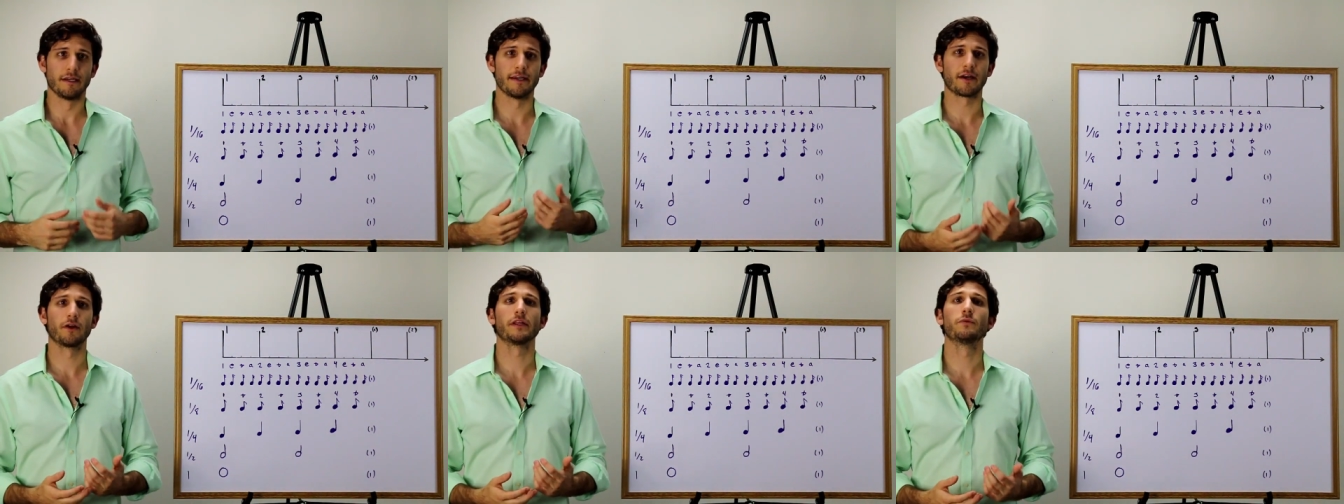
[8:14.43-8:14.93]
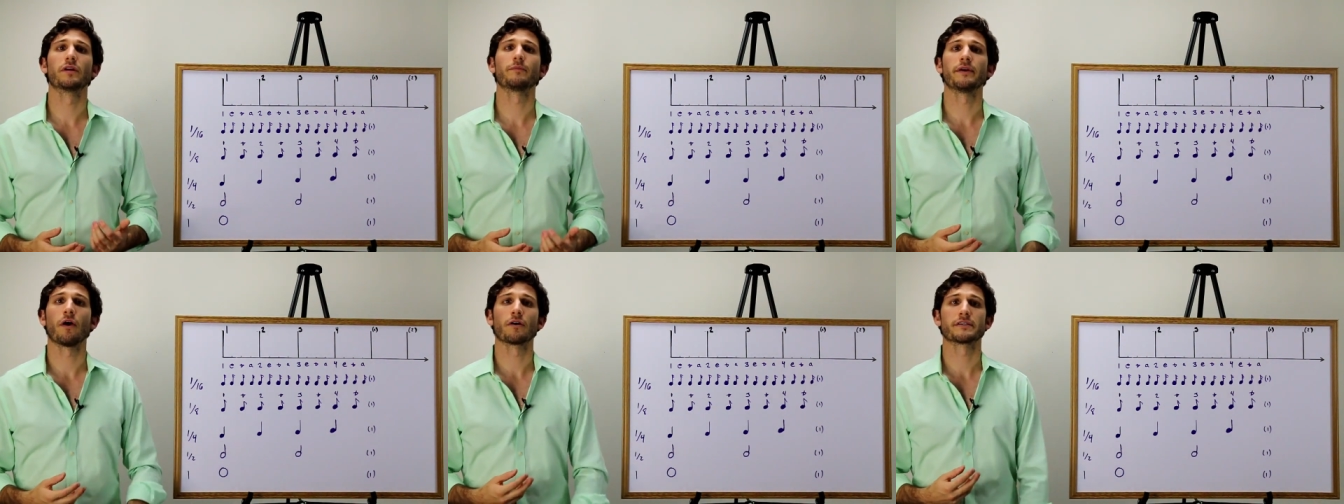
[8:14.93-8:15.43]
Not only would it
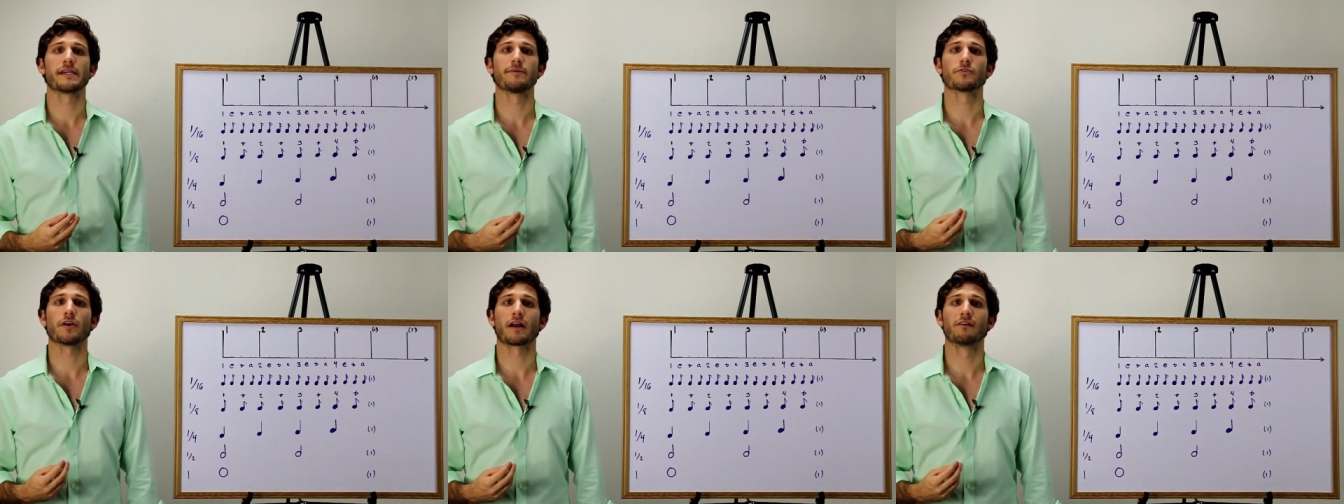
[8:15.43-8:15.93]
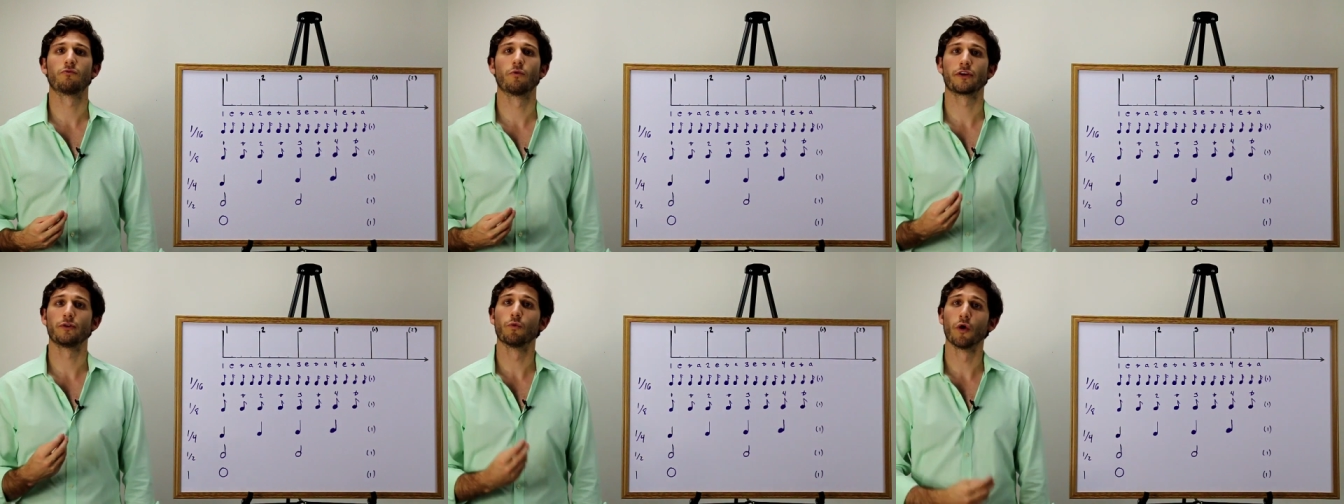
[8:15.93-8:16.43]
be hard to keep track of
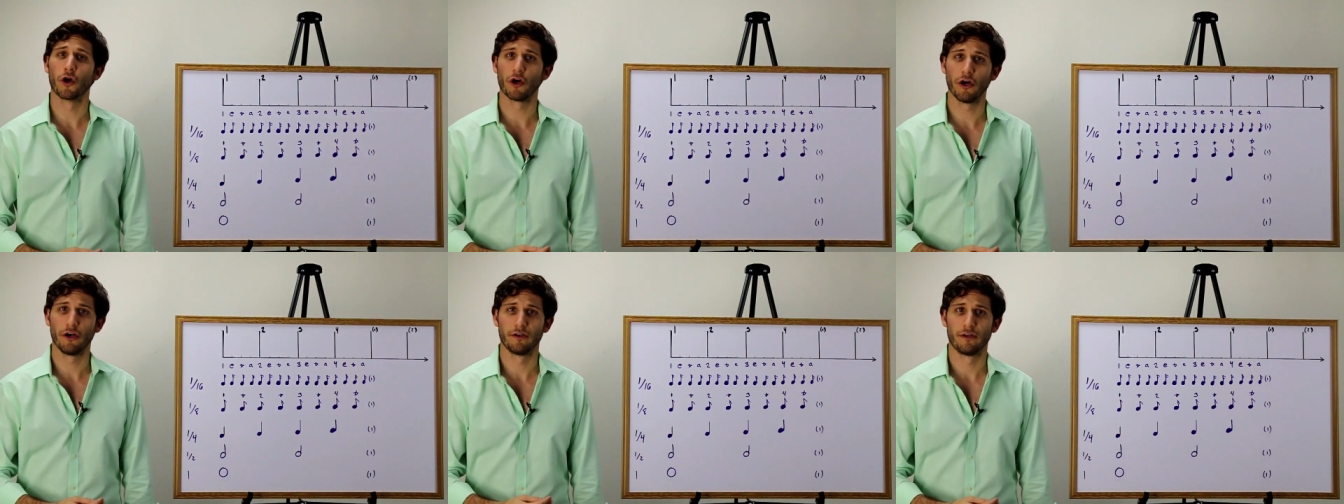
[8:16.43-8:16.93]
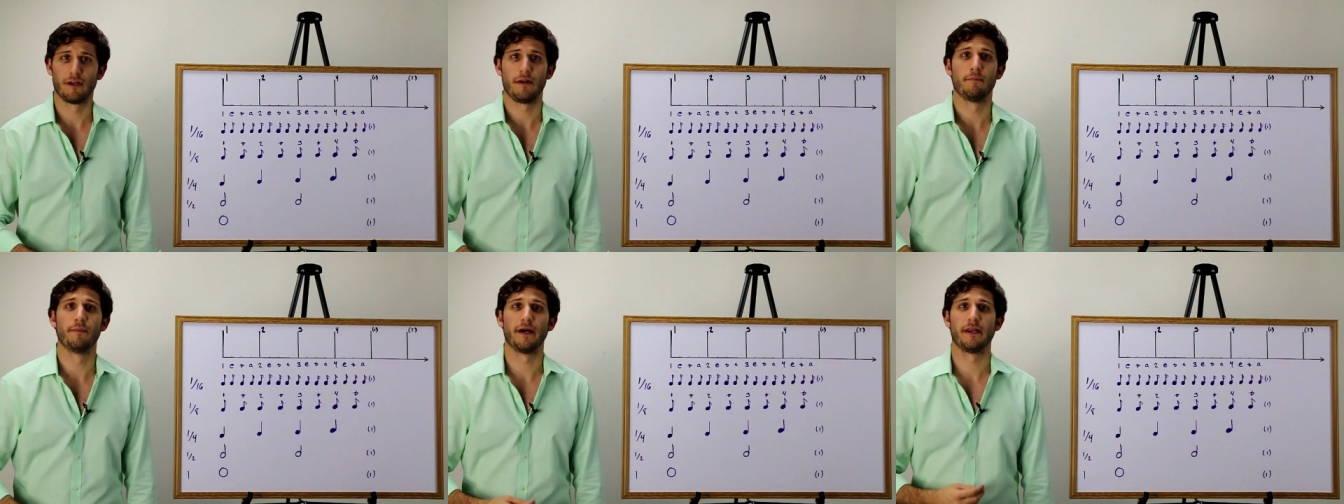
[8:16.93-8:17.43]
where you were,
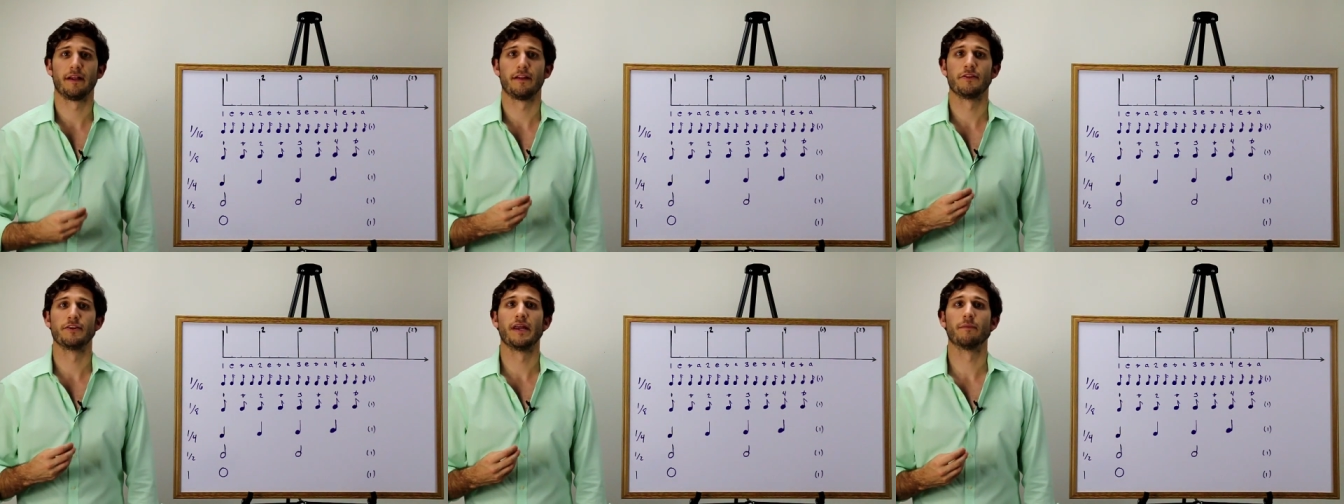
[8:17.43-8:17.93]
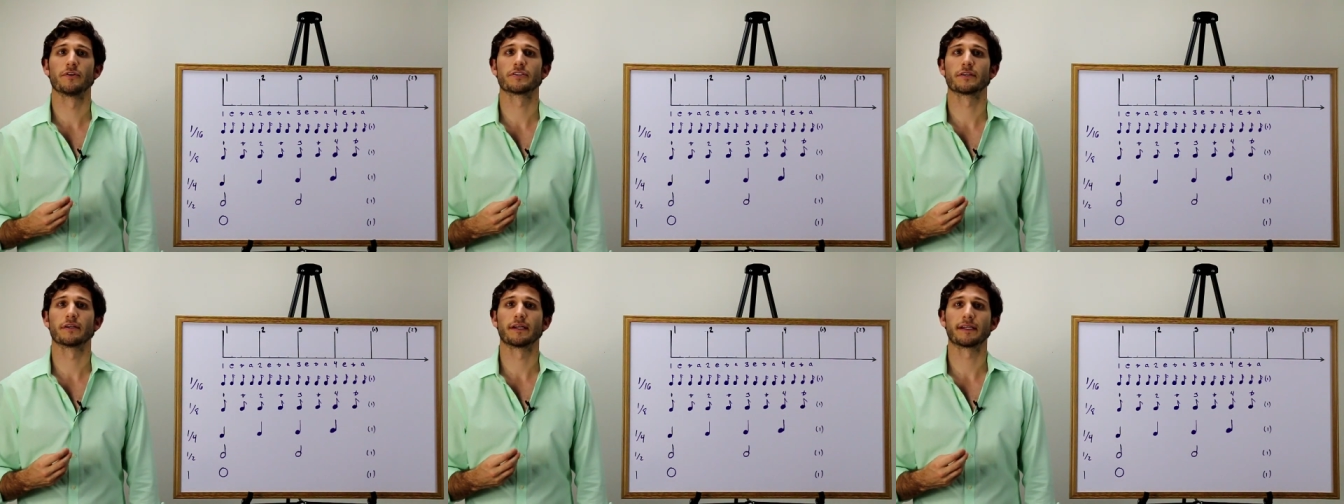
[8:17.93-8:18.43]
but the
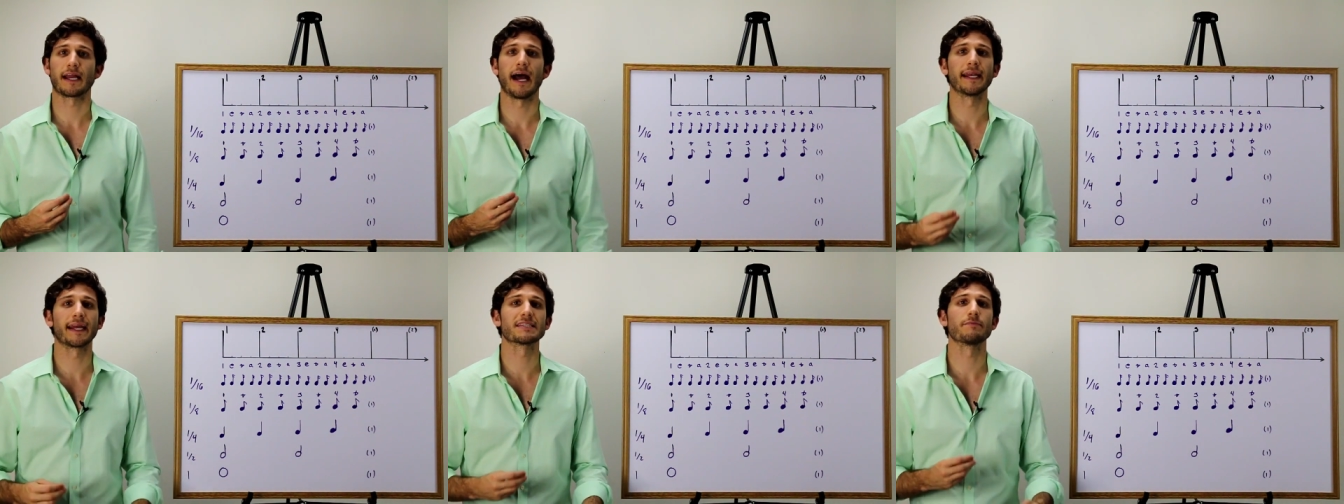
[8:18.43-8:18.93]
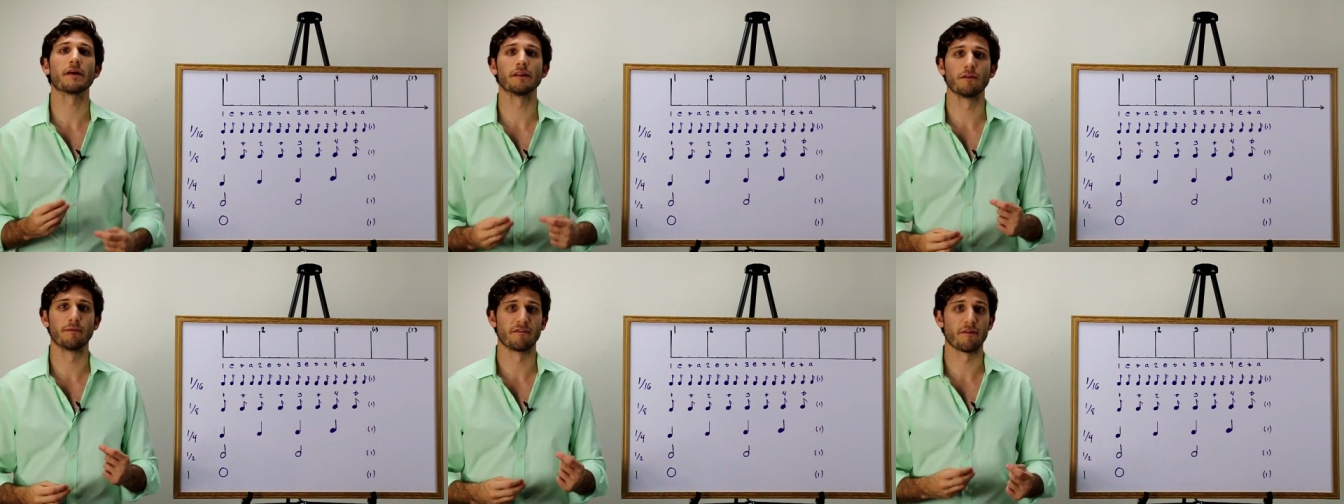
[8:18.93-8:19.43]
numbers kind of get to be a
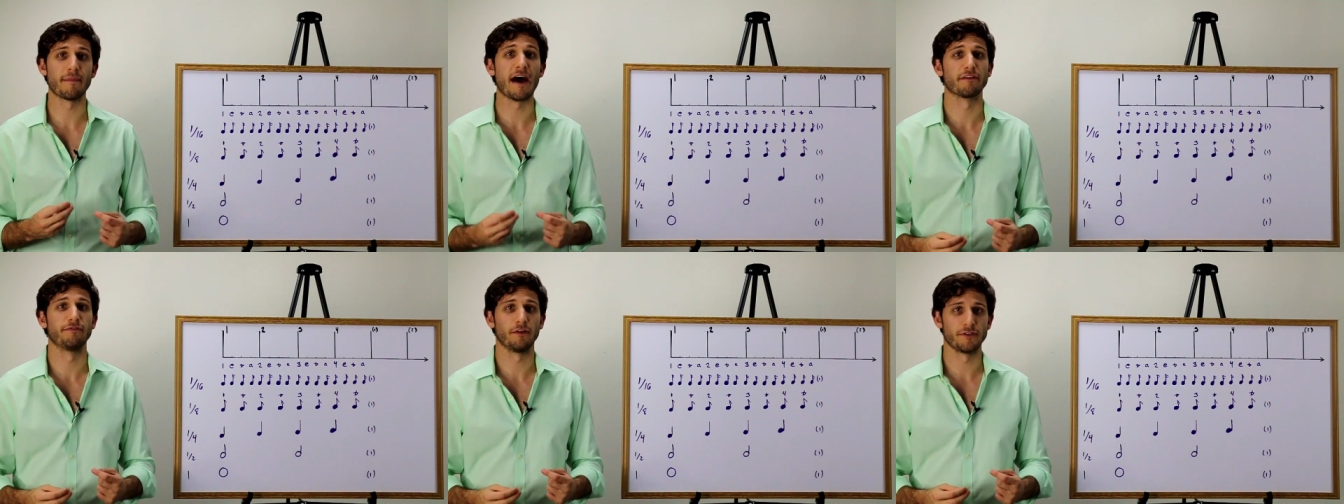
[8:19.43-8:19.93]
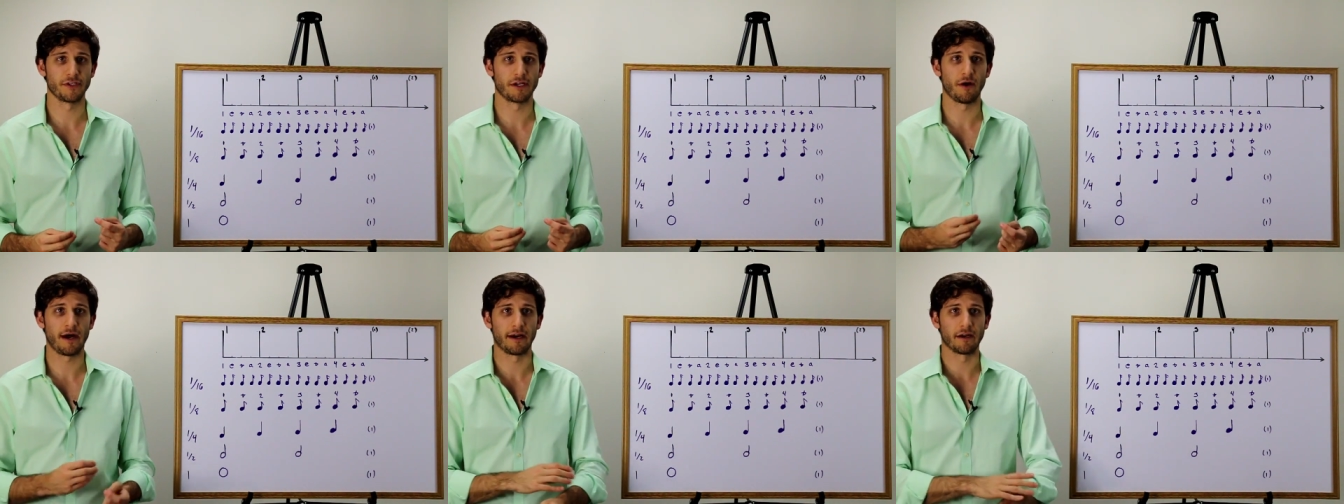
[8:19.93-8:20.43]
little bit of a mouthful as you
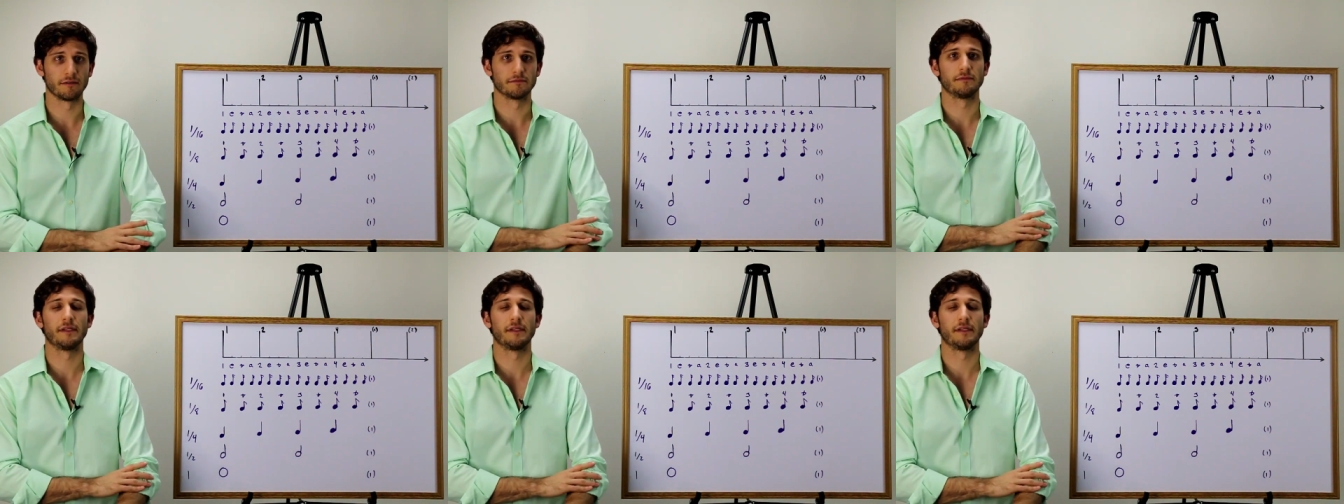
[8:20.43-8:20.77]
go higher.